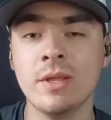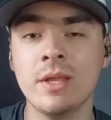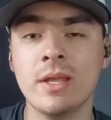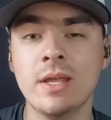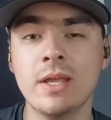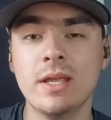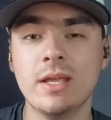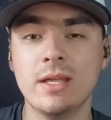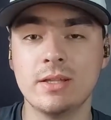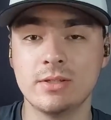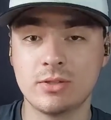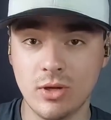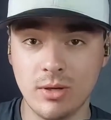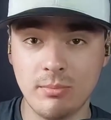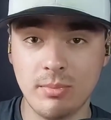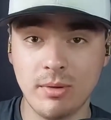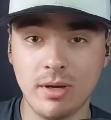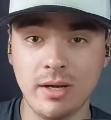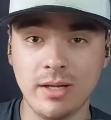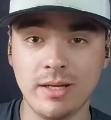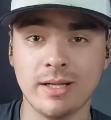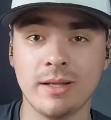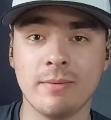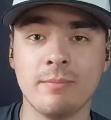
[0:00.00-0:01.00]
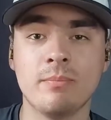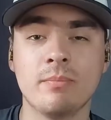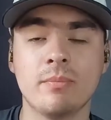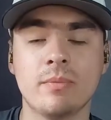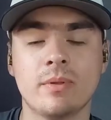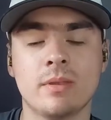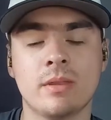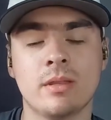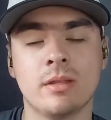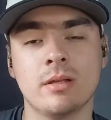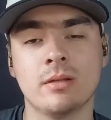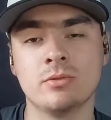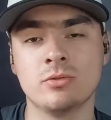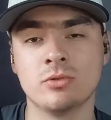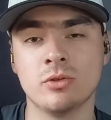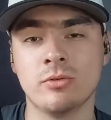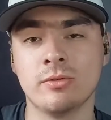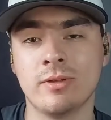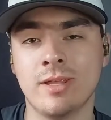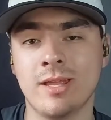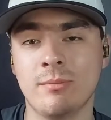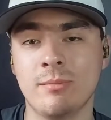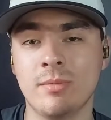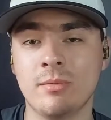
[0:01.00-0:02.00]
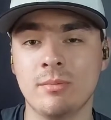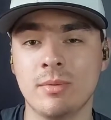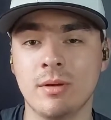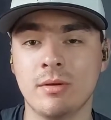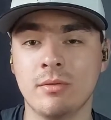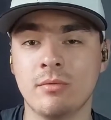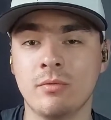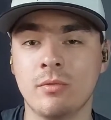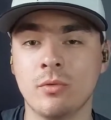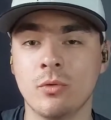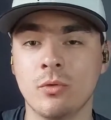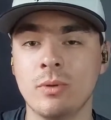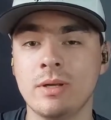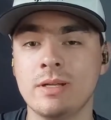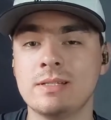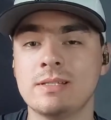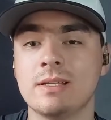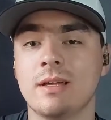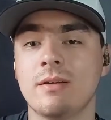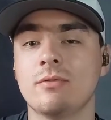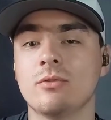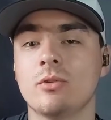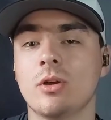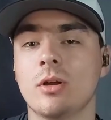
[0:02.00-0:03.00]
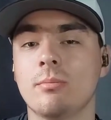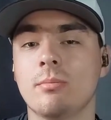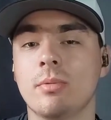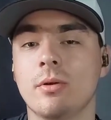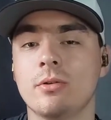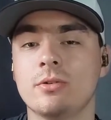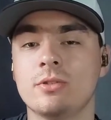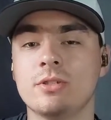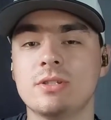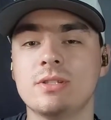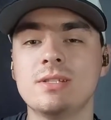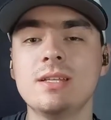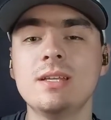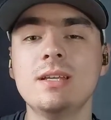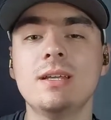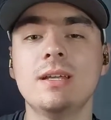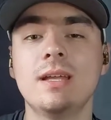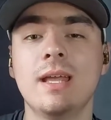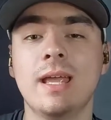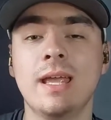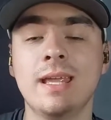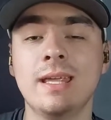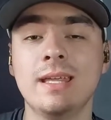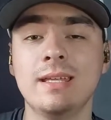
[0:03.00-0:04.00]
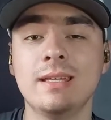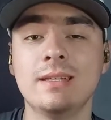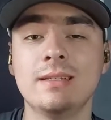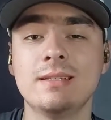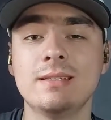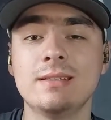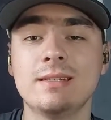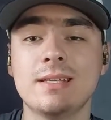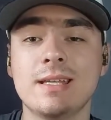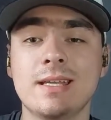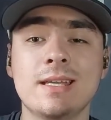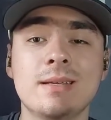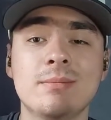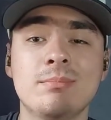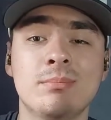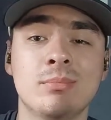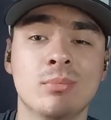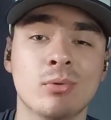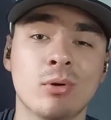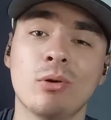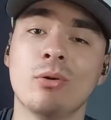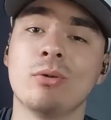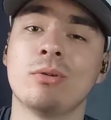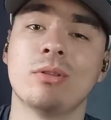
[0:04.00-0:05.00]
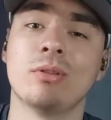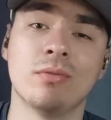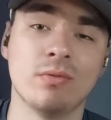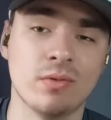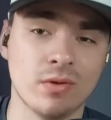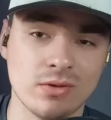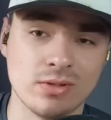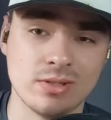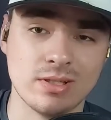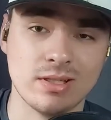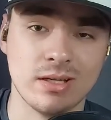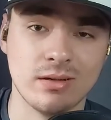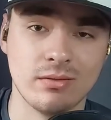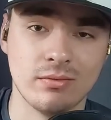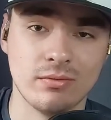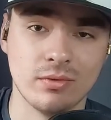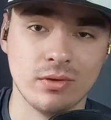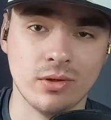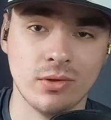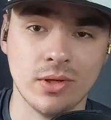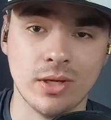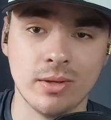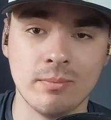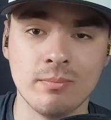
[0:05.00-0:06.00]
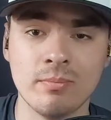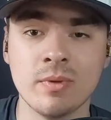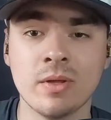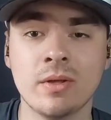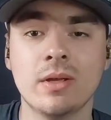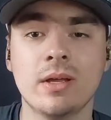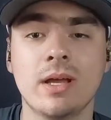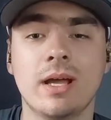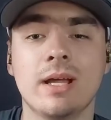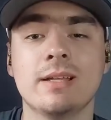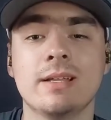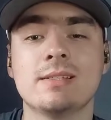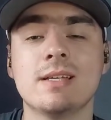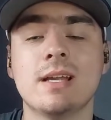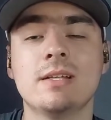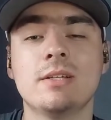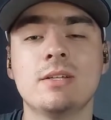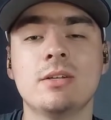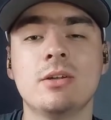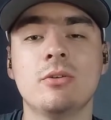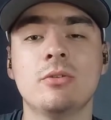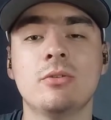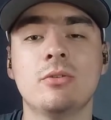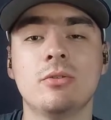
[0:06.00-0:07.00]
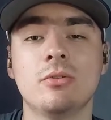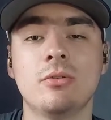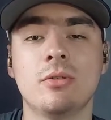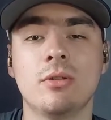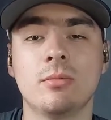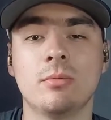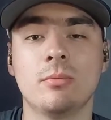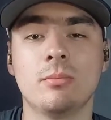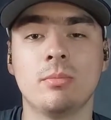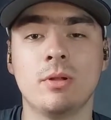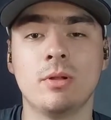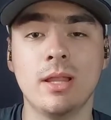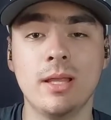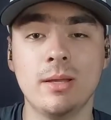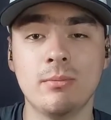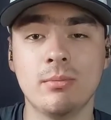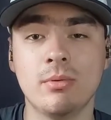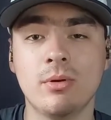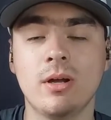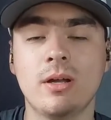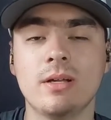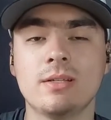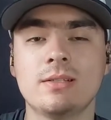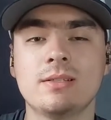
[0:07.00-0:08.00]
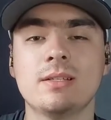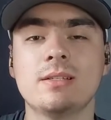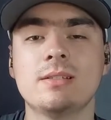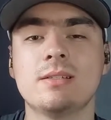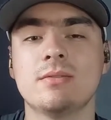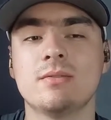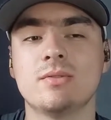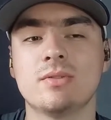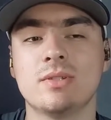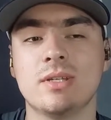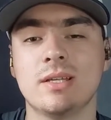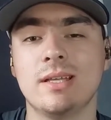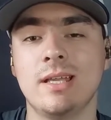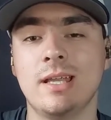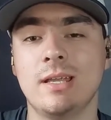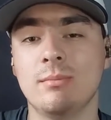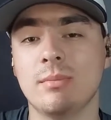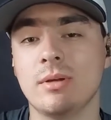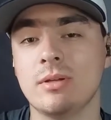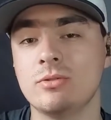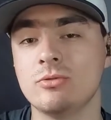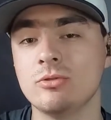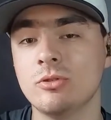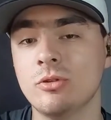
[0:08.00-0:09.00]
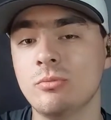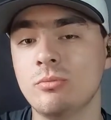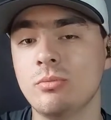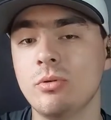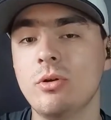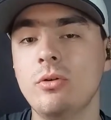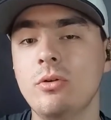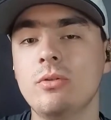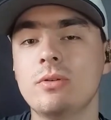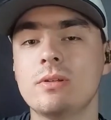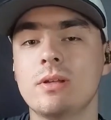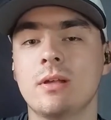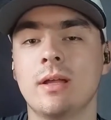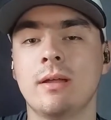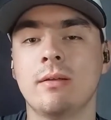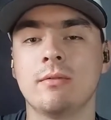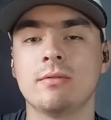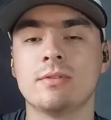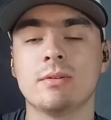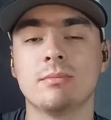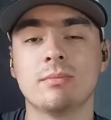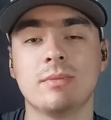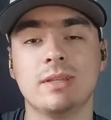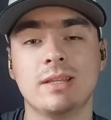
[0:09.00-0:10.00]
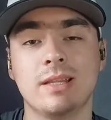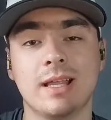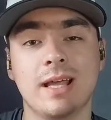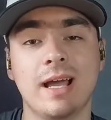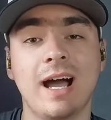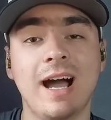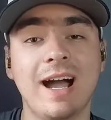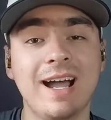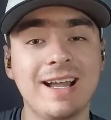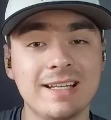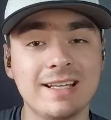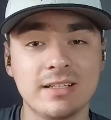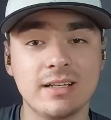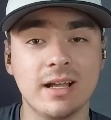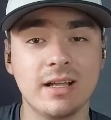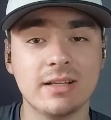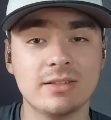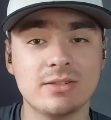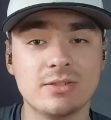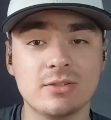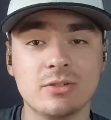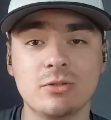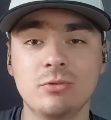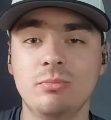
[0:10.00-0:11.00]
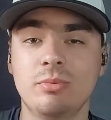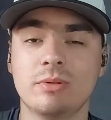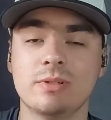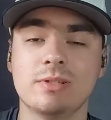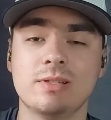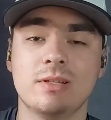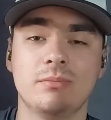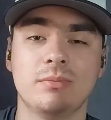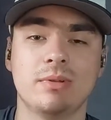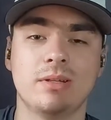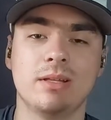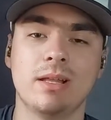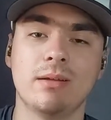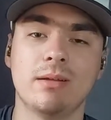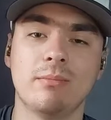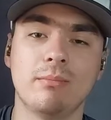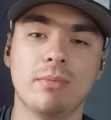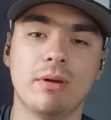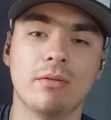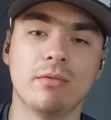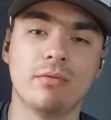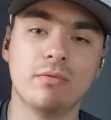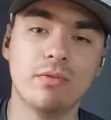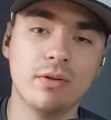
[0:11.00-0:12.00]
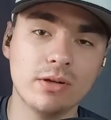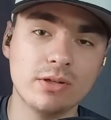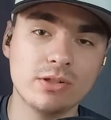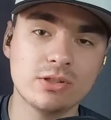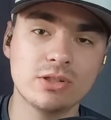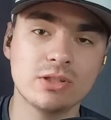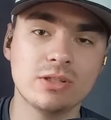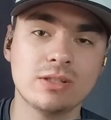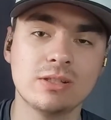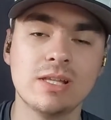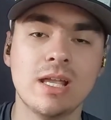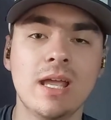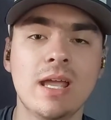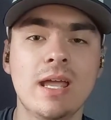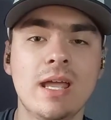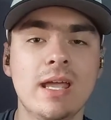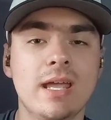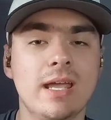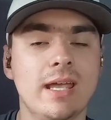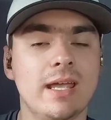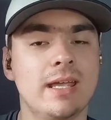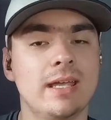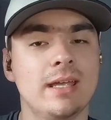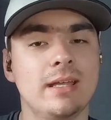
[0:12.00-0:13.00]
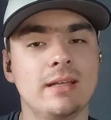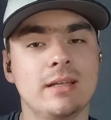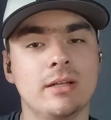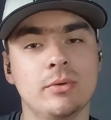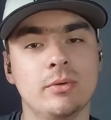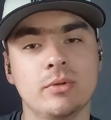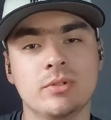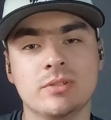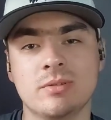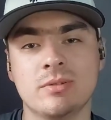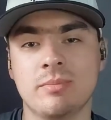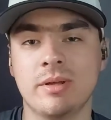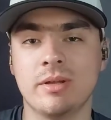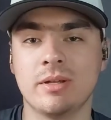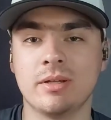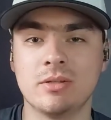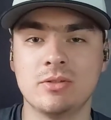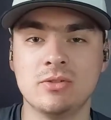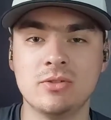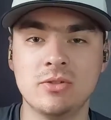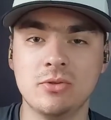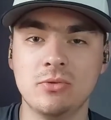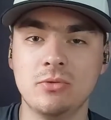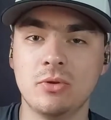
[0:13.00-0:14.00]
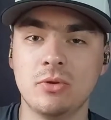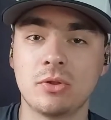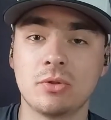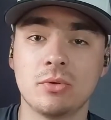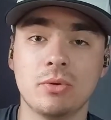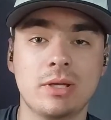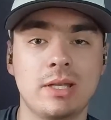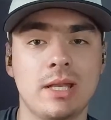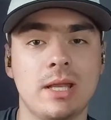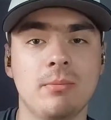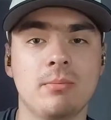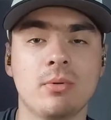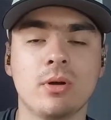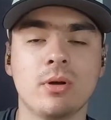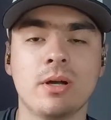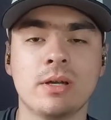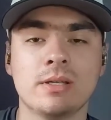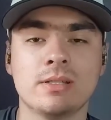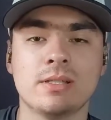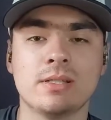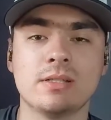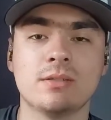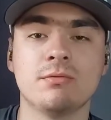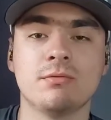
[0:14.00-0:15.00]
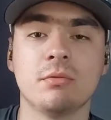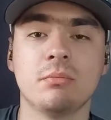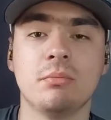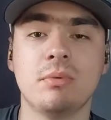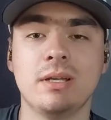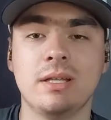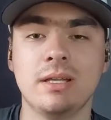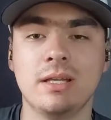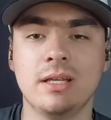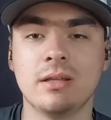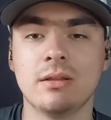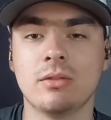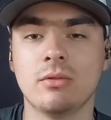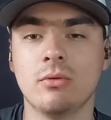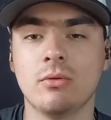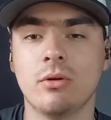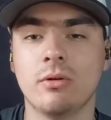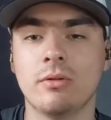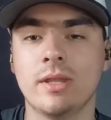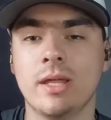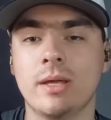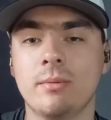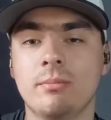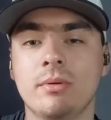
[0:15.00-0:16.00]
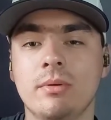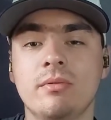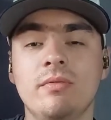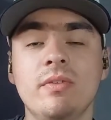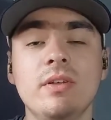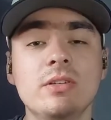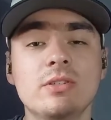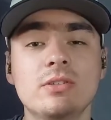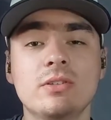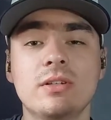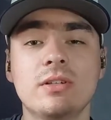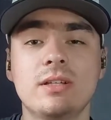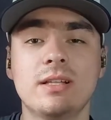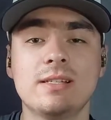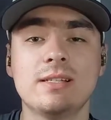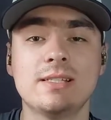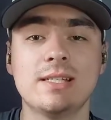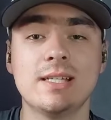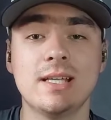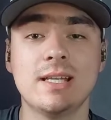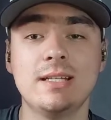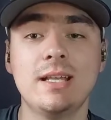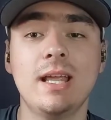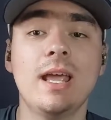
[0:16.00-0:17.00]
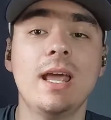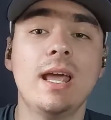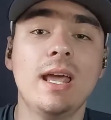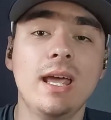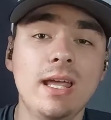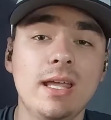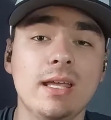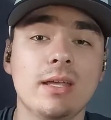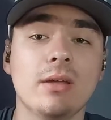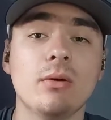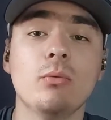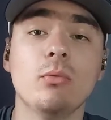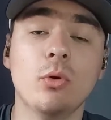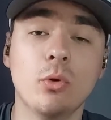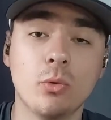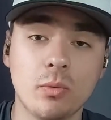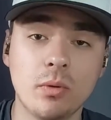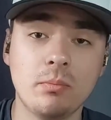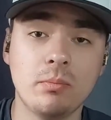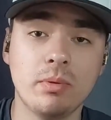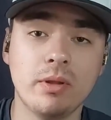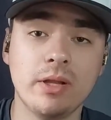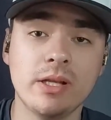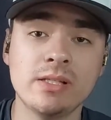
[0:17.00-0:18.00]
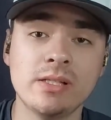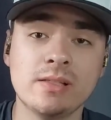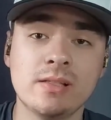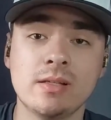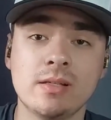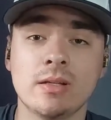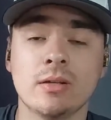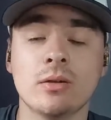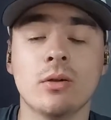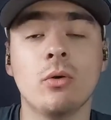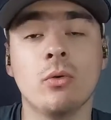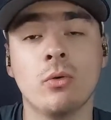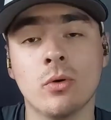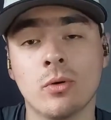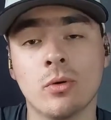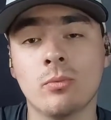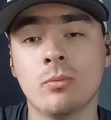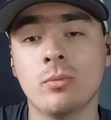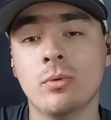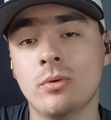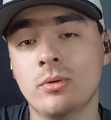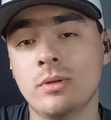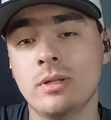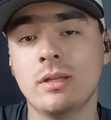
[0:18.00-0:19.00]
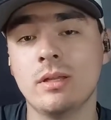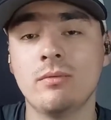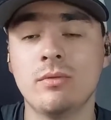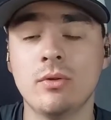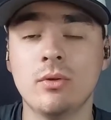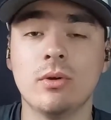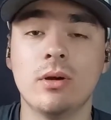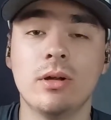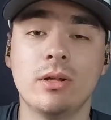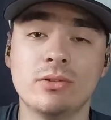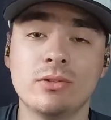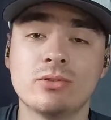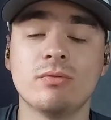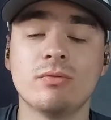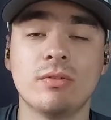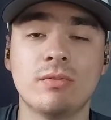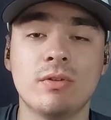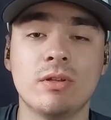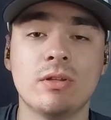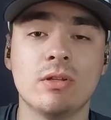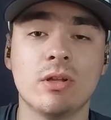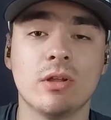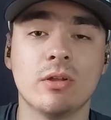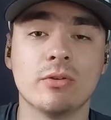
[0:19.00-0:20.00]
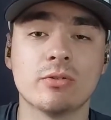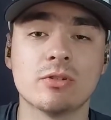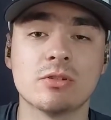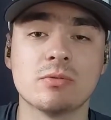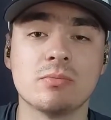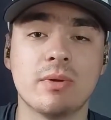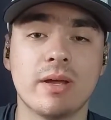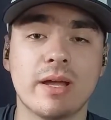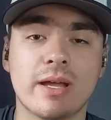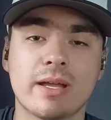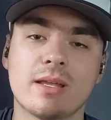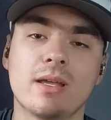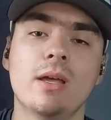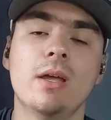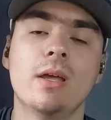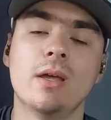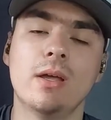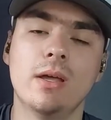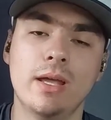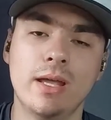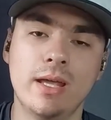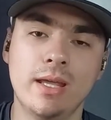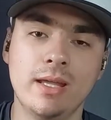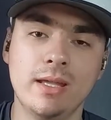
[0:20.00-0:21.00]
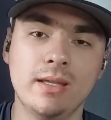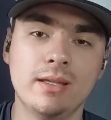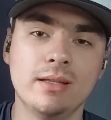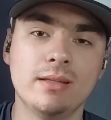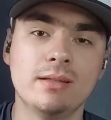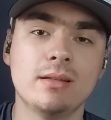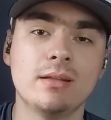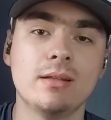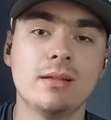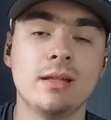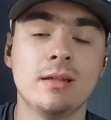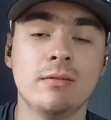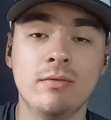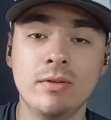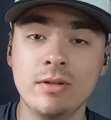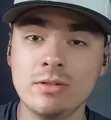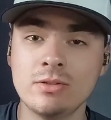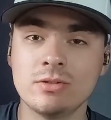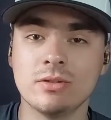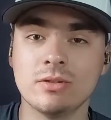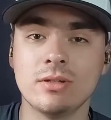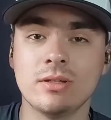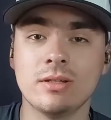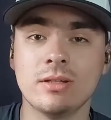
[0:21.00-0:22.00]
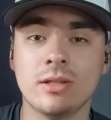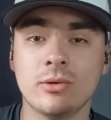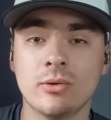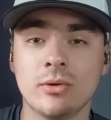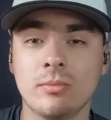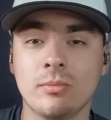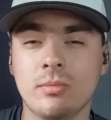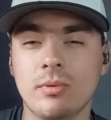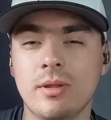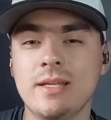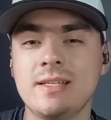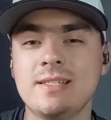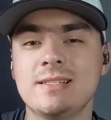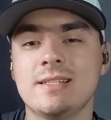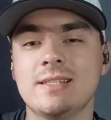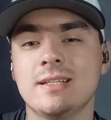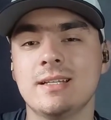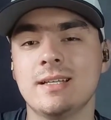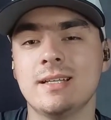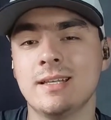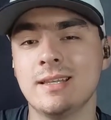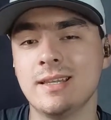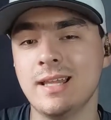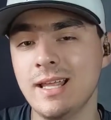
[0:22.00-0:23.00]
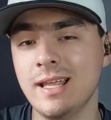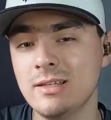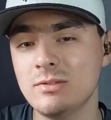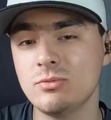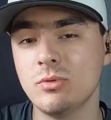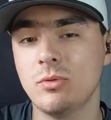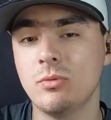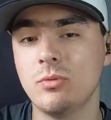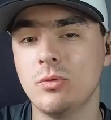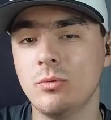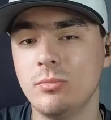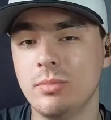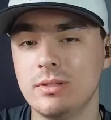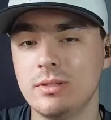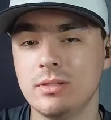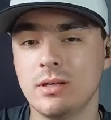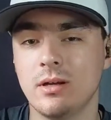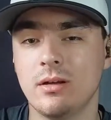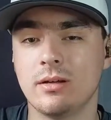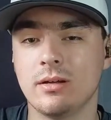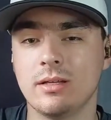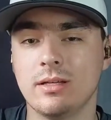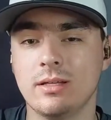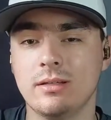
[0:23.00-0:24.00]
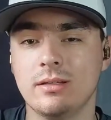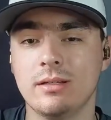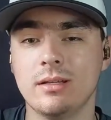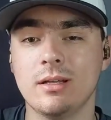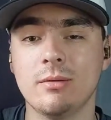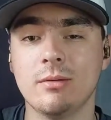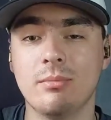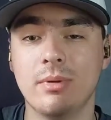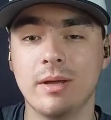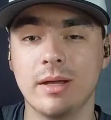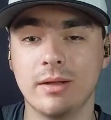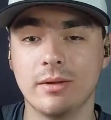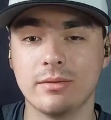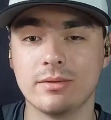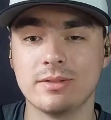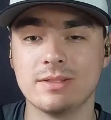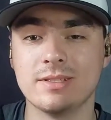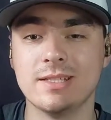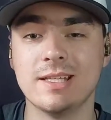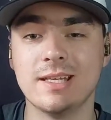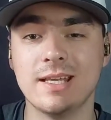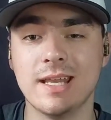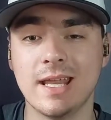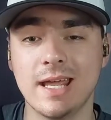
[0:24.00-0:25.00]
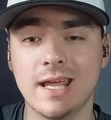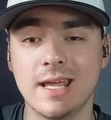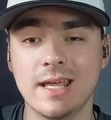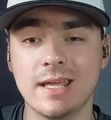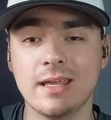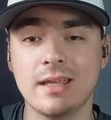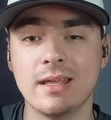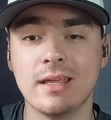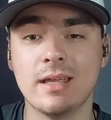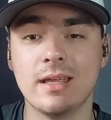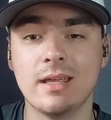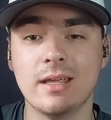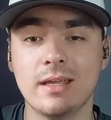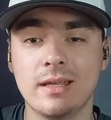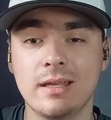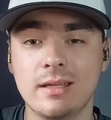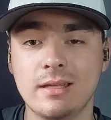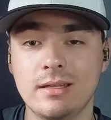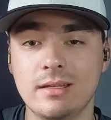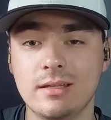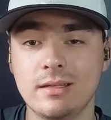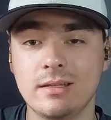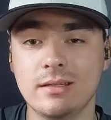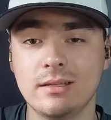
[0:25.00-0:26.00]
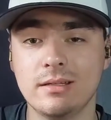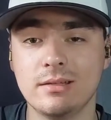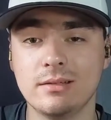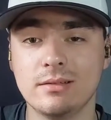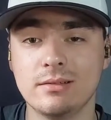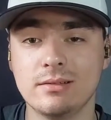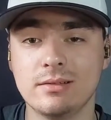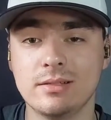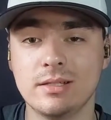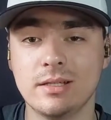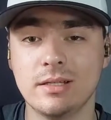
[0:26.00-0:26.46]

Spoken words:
And so I bought it. The drone came in about 4 weeks after I purchased it, and it broke the first day I flew it. I decided to go through the claim process of saying, hey, my drone broke out of something that I did not do, but something that malfunctioned, and it was about a 2-3 day process for me to get through all that, but eventually they said, hey, we'll replace it, or we'll give you $150 back. And eventually they replaced it, and that's what we'll be talking about today. And